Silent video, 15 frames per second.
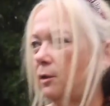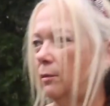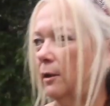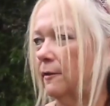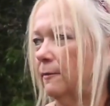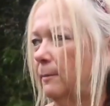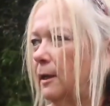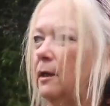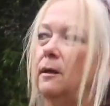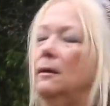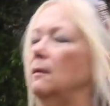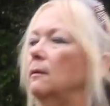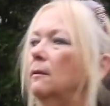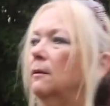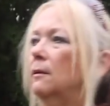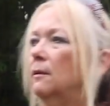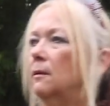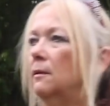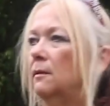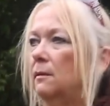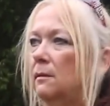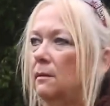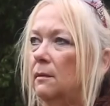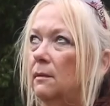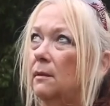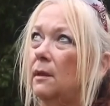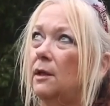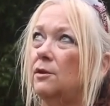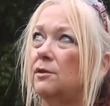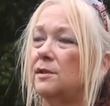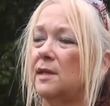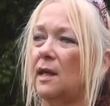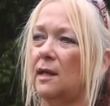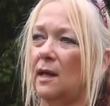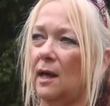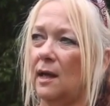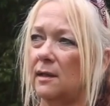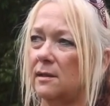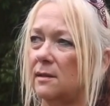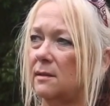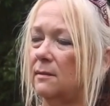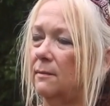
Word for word: you with me? Can you say yes?